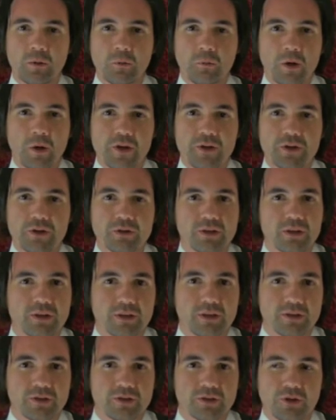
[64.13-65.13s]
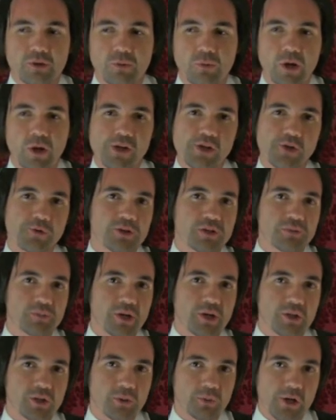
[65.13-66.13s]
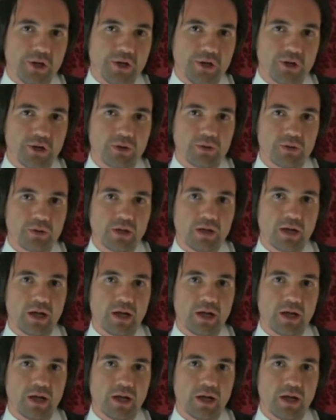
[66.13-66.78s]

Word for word: why you do the things you do, why you respond the way you do,